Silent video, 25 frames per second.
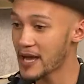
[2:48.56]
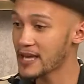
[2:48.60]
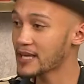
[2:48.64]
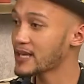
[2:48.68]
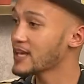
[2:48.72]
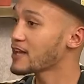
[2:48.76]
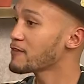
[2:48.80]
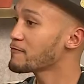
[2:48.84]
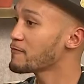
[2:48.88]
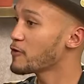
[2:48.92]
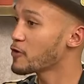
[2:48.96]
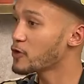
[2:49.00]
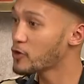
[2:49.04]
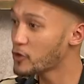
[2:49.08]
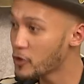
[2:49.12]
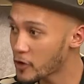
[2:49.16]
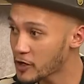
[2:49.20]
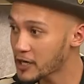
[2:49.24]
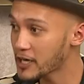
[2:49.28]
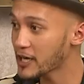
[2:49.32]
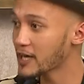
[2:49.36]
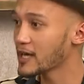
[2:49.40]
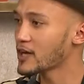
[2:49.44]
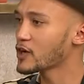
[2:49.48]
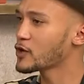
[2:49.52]
baking, for
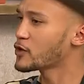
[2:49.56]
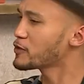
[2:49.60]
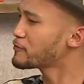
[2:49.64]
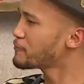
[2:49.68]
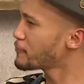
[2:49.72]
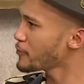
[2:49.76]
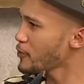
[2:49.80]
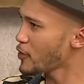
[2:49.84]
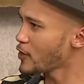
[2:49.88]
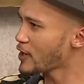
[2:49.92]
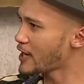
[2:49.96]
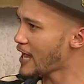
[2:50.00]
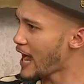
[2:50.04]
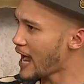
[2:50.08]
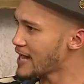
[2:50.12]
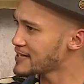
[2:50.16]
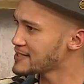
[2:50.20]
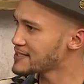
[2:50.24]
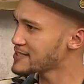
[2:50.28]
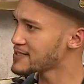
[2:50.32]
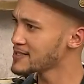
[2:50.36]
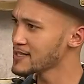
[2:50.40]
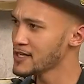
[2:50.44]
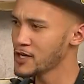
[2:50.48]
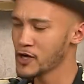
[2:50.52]
cooking, good for your
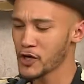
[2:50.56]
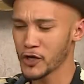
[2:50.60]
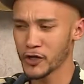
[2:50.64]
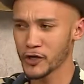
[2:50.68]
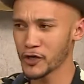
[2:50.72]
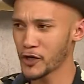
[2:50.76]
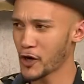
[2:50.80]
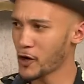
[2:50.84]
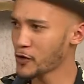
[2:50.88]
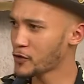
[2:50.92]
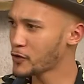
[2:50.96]
gut, you